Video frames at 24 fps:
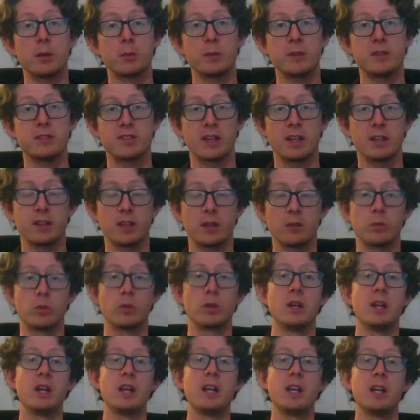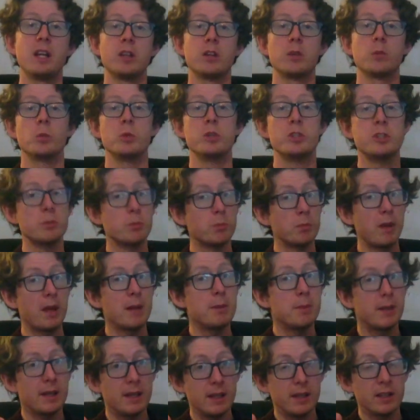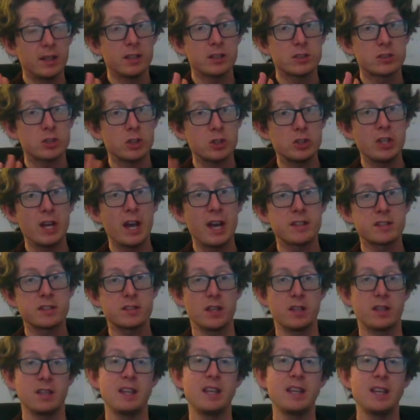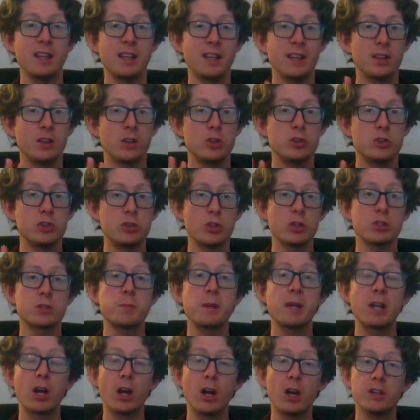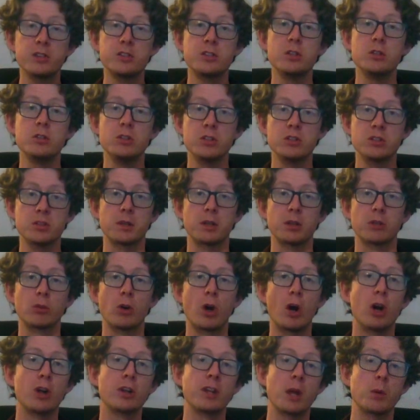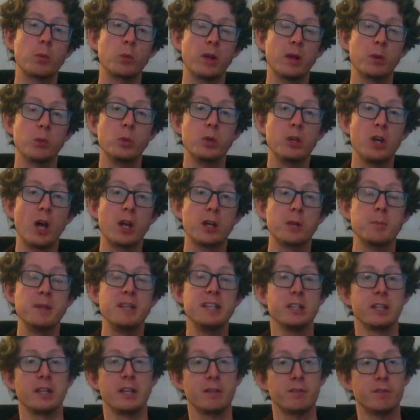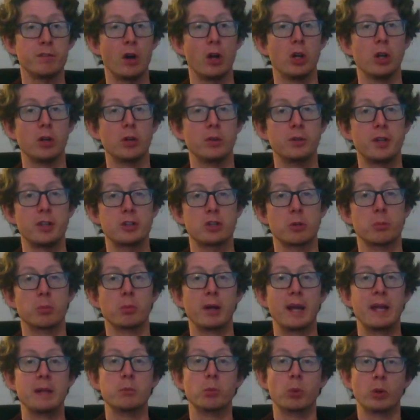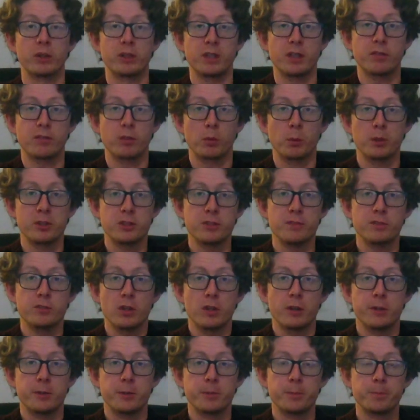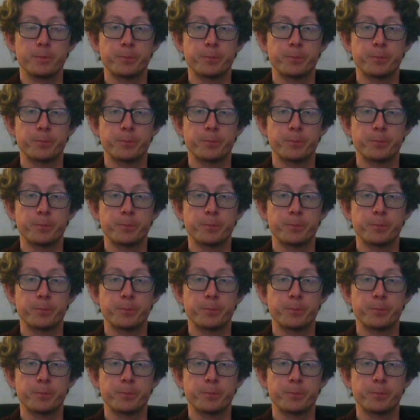we said that would maybe suggest that just because you do something wrong, that it would not immediately follow that you're blameworthy for what you've done.